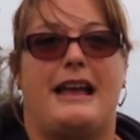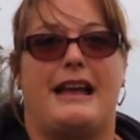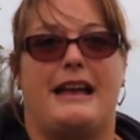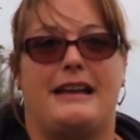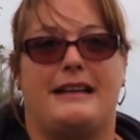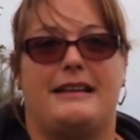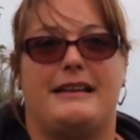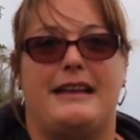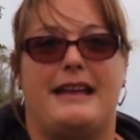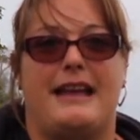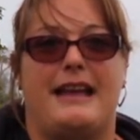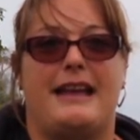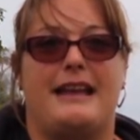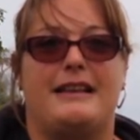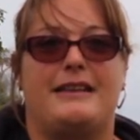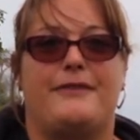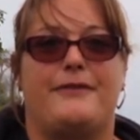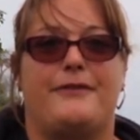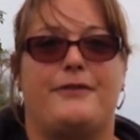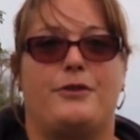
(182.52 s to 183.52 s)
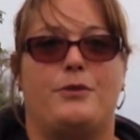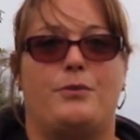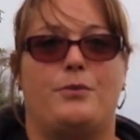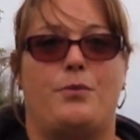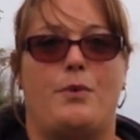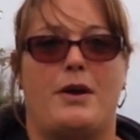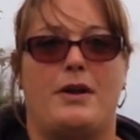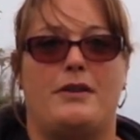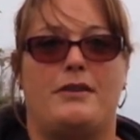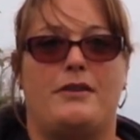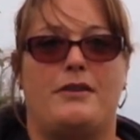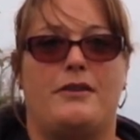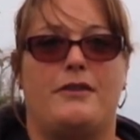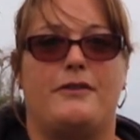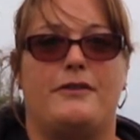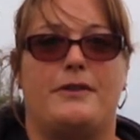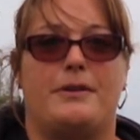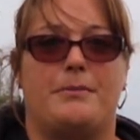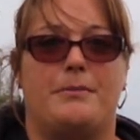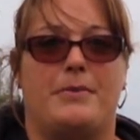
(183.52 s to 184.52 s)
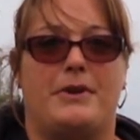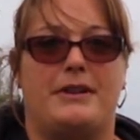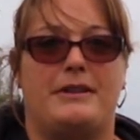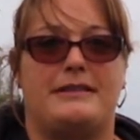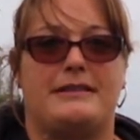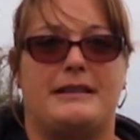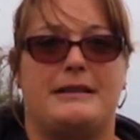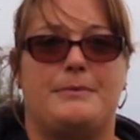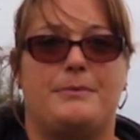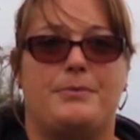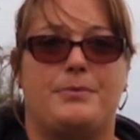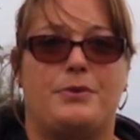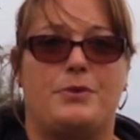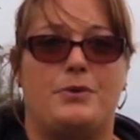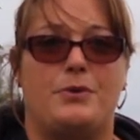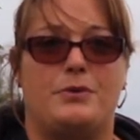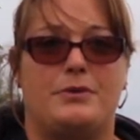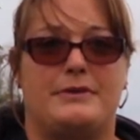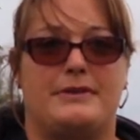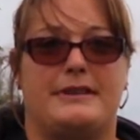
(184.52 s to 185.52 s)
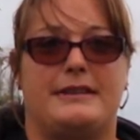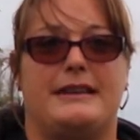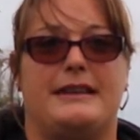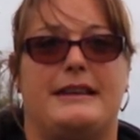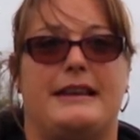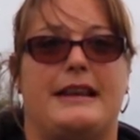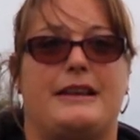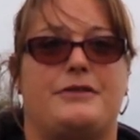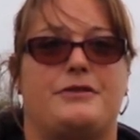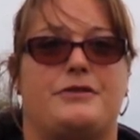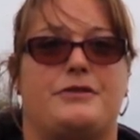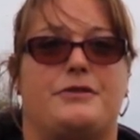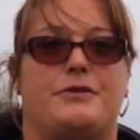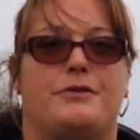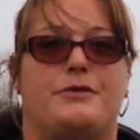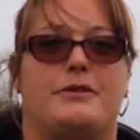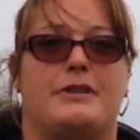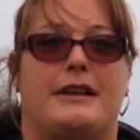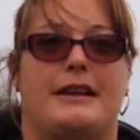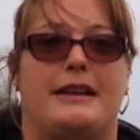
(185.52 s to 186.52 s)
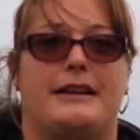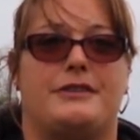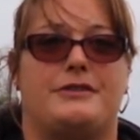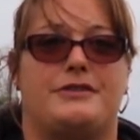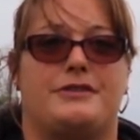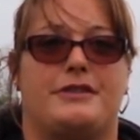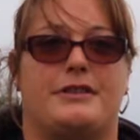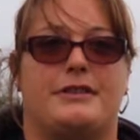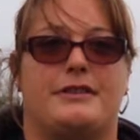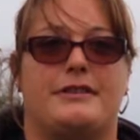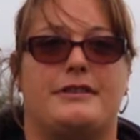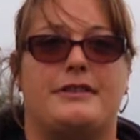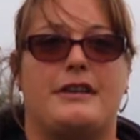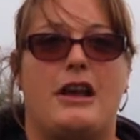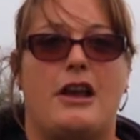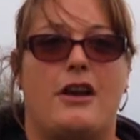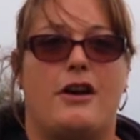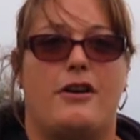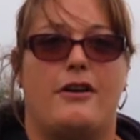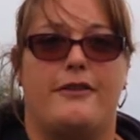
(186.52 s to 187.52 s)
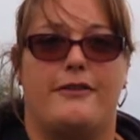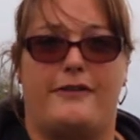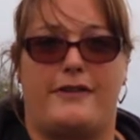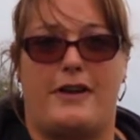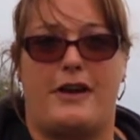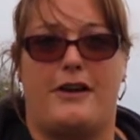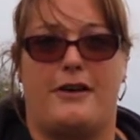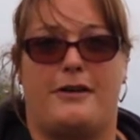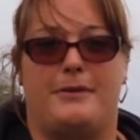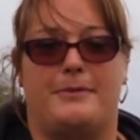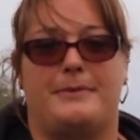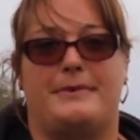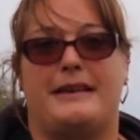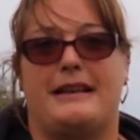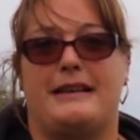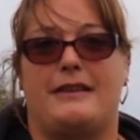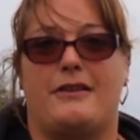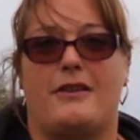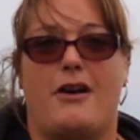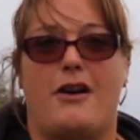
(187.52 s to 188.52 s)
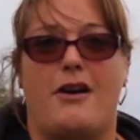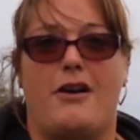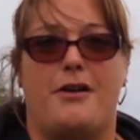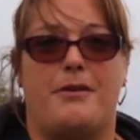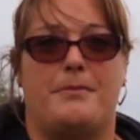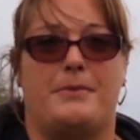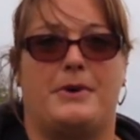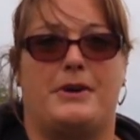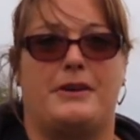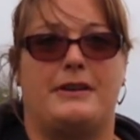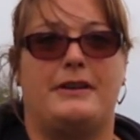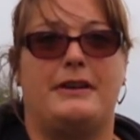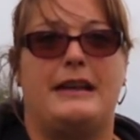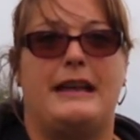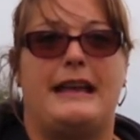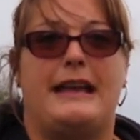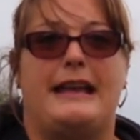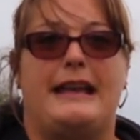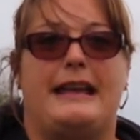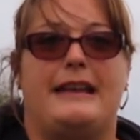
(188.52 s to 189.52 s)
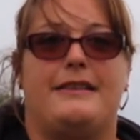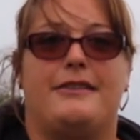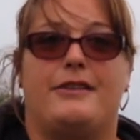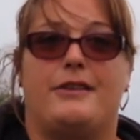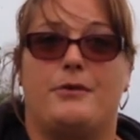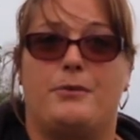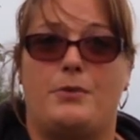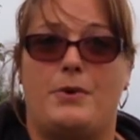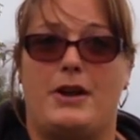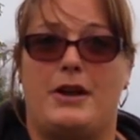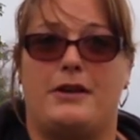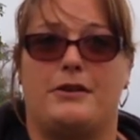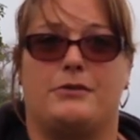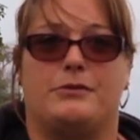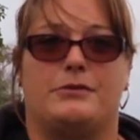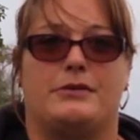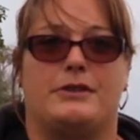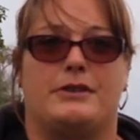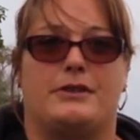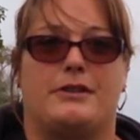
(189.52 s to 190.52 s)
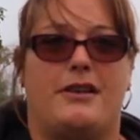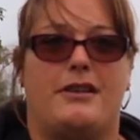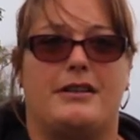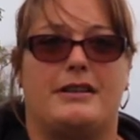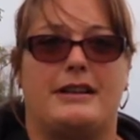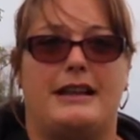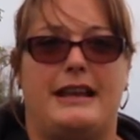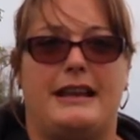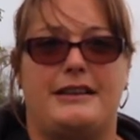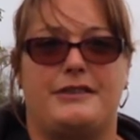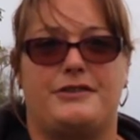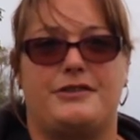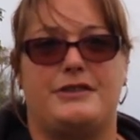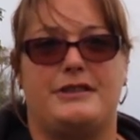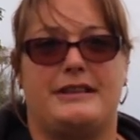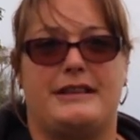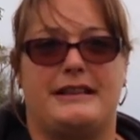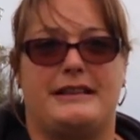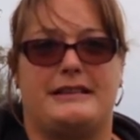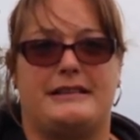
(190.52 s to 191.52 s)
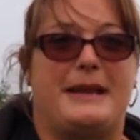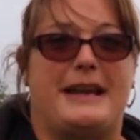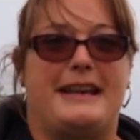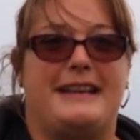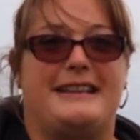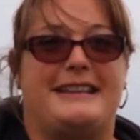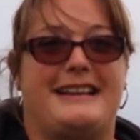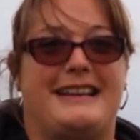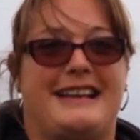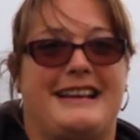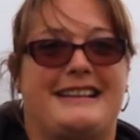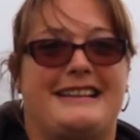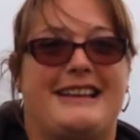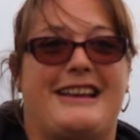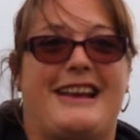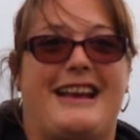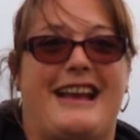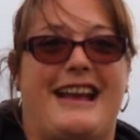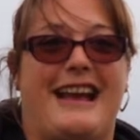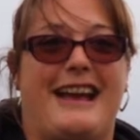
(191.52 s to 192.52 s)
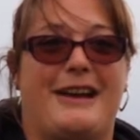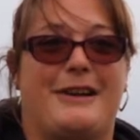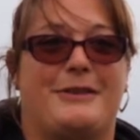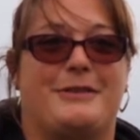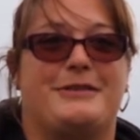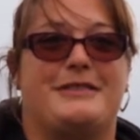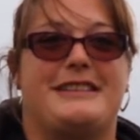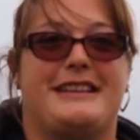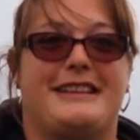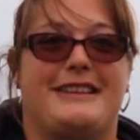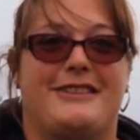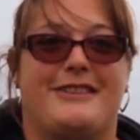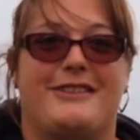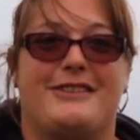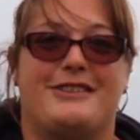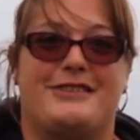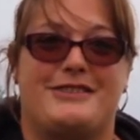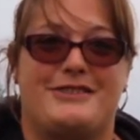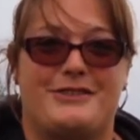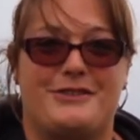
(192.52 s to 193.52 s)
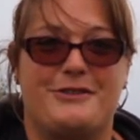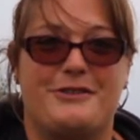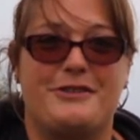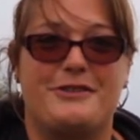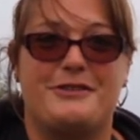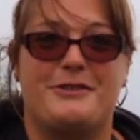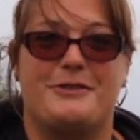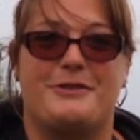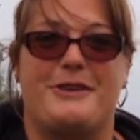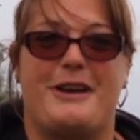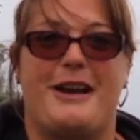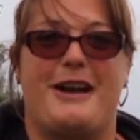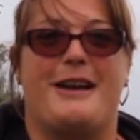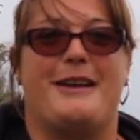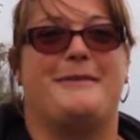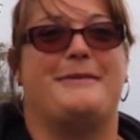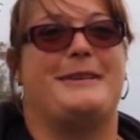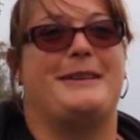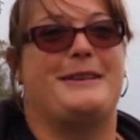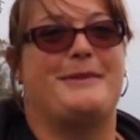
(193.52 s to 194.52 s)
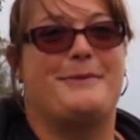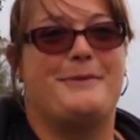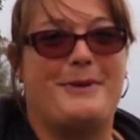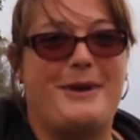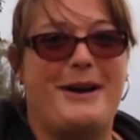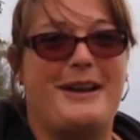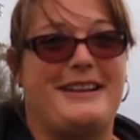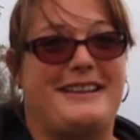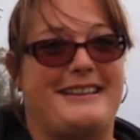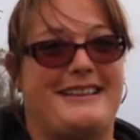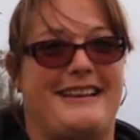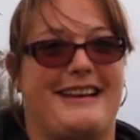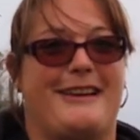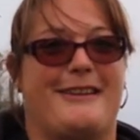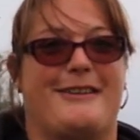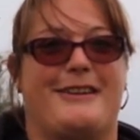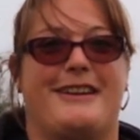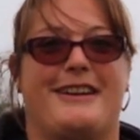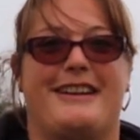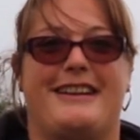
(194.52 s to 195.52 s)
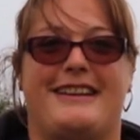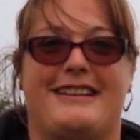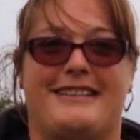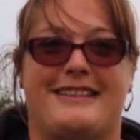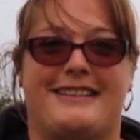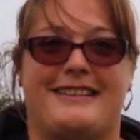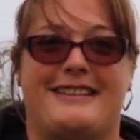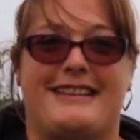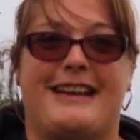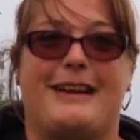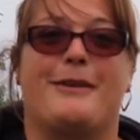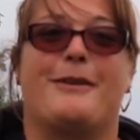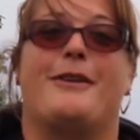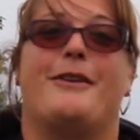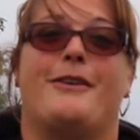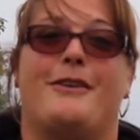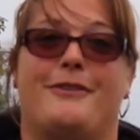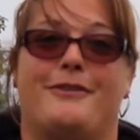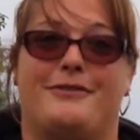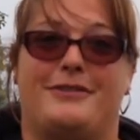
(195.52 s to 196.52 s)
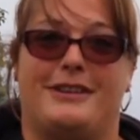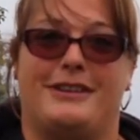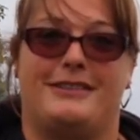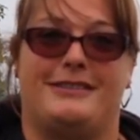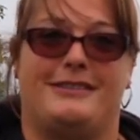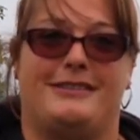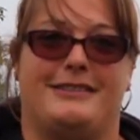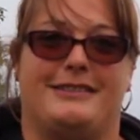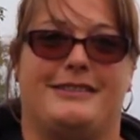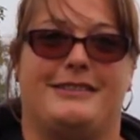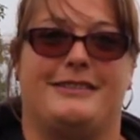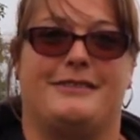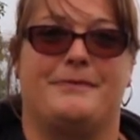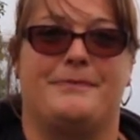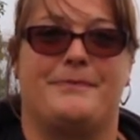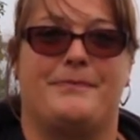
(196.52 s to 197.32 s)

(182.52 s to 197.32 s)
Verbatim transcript: and cares for one of the most important national collections of arms and armour in the world. Our collection is laid and housed in our historical home in the White Tower in the Tower of London.